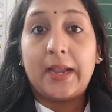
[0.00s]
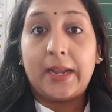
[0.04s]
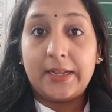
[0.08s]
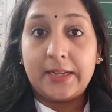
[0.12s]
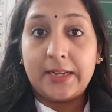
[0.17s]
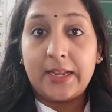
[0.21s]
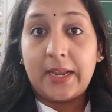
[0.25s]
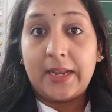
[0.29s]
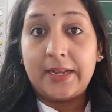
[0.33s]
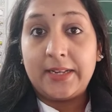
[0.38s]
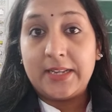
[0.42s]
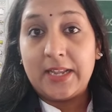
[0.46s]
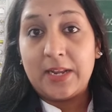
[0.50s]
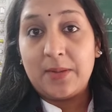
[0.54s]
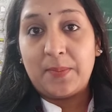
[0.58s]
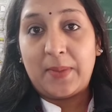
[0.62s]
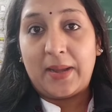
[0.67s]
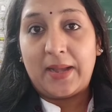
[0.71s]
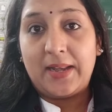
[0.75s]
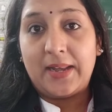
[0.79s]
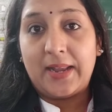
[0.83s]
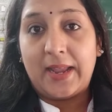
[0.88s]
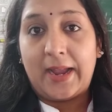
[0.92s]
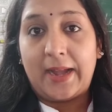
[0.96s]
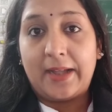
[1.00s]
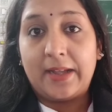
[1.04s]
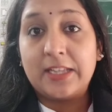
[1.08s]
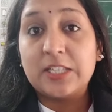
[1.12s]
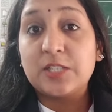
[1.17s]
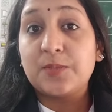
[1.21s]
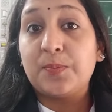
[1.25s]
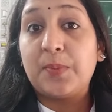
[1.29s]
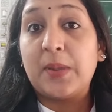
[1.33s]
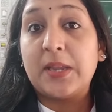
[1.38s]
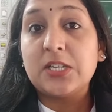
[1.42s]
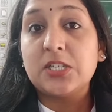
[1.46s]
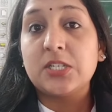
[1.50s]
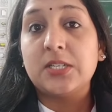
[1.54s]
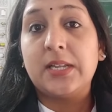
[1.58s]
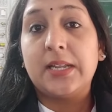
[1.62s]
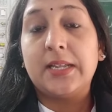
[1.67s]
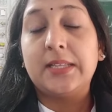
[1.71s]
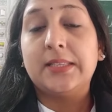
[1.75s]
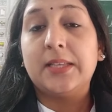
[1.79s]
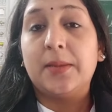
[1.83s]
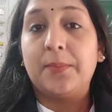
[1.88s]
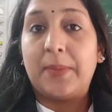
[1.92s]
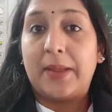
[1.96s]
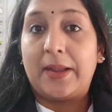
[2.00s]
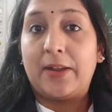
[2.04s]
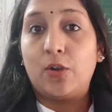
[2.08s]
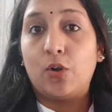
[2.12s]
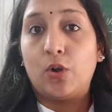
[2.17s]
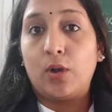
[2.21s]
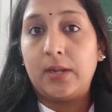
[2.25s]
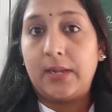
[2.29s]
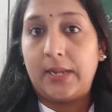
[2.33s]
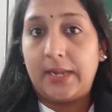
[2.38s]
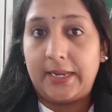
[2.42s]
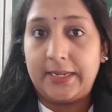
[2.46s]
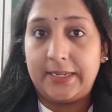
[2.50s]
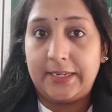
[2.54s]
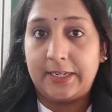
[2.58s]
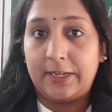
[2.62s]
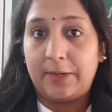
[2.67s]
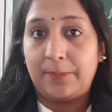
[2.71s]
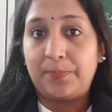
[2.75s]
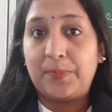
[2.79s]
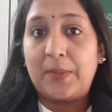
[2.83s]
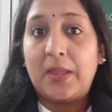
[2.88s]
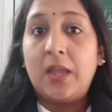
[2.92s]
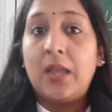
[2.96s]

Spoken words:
in the Indian mainland, especially the Bengal area.